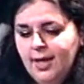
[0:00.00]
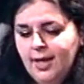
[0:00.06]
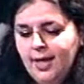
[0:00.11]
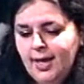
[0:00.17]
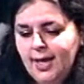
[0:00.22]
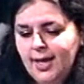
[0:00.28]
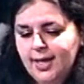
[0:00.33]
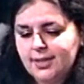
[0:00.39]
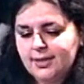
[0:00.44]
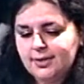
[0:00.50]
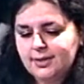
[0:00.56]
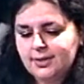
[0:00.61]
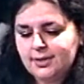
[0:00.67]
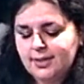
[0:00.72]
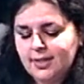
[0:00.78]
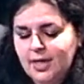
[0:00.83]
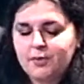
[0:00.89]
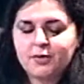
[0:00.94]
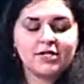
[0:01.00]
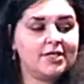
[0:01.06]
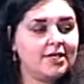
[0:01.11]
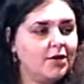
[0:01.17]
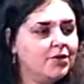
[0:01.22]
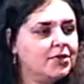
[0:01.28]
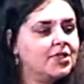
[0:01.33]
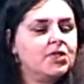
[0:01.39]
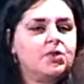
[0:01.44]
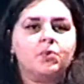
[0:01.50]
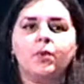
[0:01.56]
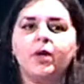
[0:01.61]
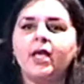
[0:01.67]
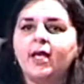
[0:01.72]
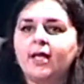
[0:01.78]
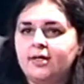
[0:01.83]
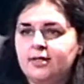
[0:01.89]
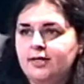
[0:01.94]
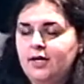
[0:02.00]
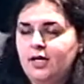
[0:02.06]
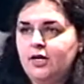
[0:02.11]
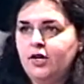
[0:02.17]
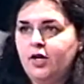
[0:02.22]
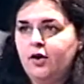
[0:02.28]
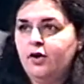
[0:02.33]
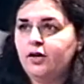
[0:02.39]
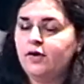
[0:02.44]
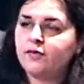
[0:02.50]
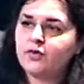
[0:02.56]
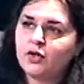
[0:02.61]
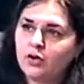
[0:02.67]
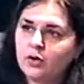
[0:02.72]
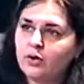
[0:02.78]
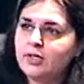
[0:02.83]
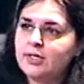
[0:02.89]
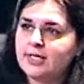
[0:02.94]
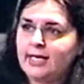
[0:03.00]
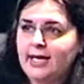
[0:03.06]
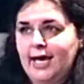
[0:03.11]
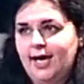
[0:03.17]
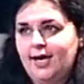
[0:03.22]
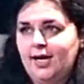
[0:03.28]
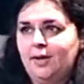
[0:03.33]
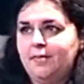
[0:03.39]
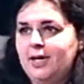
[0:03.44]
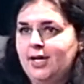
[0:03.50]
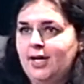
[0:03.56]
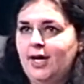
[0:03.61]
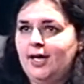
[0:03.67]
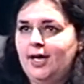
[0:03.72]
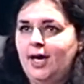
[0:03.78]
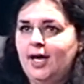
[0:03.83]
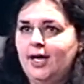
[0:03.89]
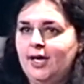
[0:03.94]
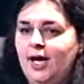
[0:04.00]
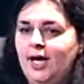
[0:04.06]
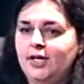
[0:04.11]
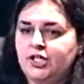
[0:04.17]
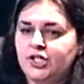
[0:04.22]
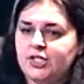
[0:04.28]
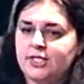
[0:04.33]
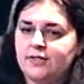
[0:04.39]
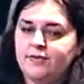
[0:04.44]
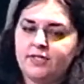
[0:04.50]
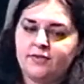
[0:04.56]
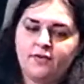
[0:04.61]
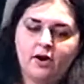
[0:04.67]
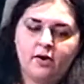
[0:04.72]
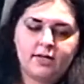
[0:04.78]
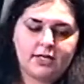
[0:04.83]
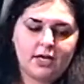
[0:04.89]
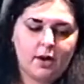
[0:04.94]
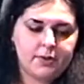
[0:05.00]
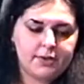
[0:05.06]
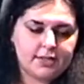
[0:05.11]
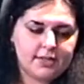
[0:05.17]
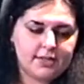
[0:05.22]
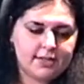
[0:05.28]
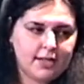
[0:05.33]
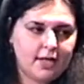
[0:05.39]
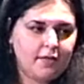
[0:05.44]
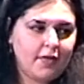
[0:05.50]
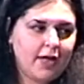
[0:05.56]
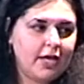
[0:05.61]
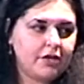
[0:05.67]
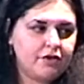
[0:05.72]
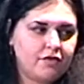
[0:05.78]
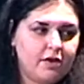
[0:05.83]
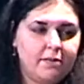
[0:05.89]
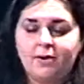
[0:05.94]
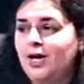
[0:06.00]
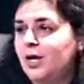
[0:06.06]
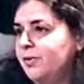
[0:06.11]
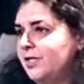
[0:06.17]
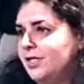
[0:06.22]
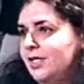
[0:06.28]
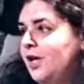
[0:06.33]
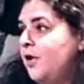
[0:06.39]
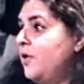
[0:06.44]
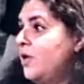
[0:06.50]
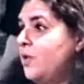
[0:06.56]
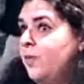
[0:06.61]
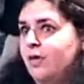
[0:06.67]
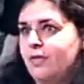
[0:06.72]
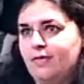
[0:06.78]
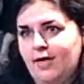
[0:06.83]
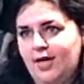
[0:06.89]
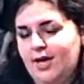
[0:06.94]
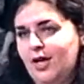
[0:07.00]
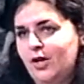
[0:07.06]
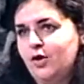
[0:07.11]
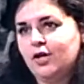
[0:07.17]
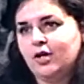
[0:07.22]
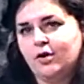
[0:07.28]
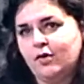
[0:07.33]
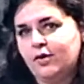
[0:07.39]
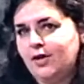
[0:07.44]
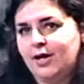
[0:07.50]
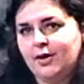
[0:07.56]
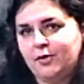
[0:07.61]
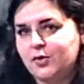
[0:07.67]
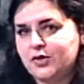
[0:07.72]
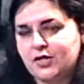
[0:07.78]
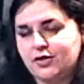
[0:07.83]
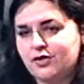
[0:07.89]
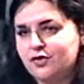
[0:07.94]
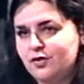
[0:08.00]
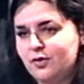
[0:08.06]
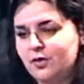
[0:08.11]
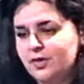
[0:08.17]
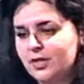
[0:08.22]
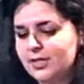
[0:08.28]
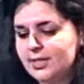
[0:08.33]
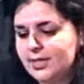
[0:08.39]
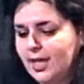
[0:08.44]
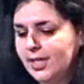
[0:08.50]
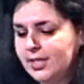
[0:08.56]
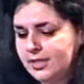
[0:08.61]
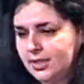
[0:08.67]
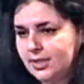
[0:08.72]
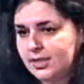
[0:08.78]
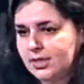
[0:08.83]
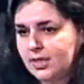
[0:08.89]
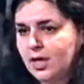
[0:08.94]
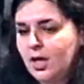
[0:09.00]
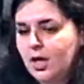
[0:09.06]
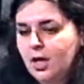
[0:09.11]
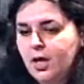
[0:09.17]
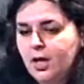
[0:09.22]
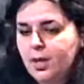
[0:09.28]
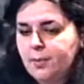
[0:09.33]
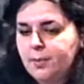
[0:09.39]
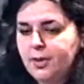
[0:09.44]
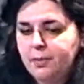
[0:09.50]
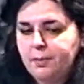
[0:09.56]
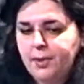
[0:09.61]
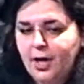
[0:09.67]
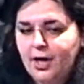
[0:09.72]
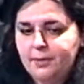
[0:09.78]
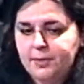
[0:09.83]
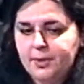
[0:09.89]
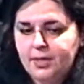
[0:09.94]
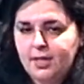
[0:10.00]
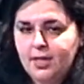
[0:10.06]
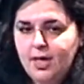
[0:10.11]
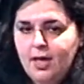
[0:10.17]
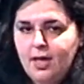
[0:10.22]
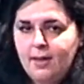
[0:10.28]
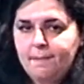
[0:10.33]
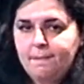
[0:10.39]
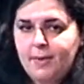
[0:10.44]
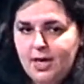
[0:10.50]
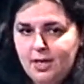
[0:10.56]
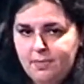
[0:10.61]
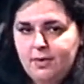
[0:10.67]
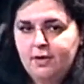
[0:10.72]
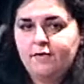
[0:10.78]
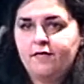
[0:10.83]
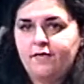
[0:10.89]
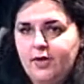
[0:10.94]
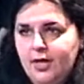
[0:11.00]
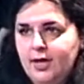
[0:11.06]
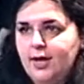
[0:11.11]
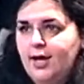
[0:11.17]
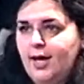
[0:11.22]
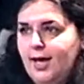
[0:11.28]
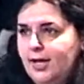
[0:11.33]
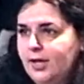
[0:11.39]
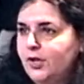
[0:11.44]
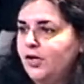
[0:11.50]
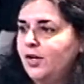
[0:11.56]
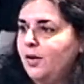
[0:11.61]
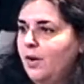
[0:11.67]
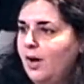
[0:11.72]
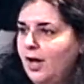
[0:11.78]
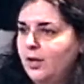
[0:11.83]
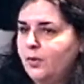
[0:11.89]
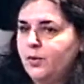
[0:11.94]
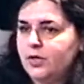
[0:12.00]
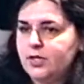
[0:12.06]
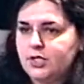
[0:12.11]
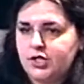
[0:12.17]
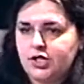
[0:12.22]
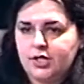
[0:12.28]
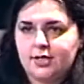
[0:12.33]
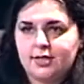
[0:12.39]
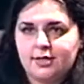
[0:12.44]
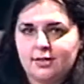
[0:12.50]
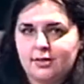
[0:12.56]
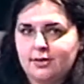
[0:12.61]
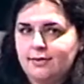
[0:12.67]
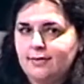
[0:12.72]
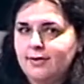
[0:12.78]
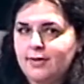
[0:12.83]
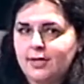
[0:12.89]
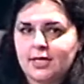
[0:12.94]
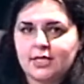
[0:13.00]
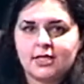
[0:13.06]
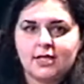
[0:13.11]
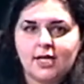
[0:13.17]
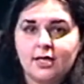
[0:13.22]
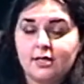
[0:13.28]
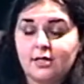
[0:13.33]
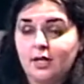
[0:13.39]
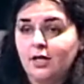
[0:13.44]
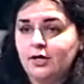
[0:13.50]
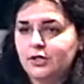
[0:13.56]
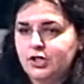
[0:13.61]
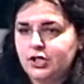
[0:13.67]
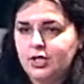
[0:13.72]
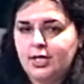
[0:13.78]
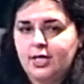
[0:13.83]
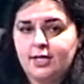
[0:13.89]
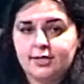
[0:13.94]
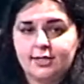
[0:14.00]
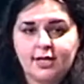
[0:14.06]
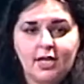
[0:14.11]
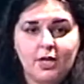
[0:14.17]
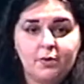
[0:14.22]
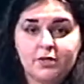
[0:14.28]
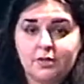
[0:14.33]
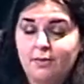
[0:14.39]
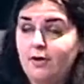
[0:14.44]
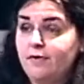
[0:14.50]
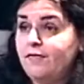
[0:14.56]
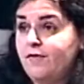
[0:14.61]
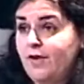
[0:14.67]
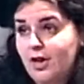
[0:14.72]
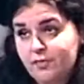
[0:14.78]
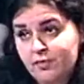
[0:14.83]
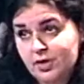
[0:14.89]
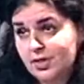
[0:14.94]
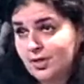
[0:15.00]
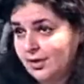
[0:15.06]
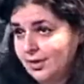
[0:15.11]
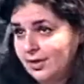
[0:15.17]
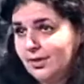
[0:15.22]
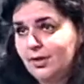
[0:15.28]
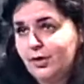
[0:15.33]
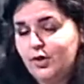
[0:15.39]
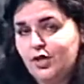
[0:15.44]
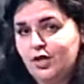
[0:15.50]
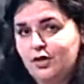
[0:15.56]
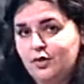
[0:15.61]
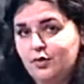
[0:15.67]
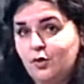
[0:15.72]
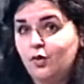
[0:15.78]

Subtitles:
And he was so sweet, you know, and of course, again, I mean, I just, as far as I was concerned, that trip, I was the only one there, you know, and that wasn't true in the slightest. But Baba made me feel like, you know, I was just this indulged niece. He was my favorite uncle, you know, who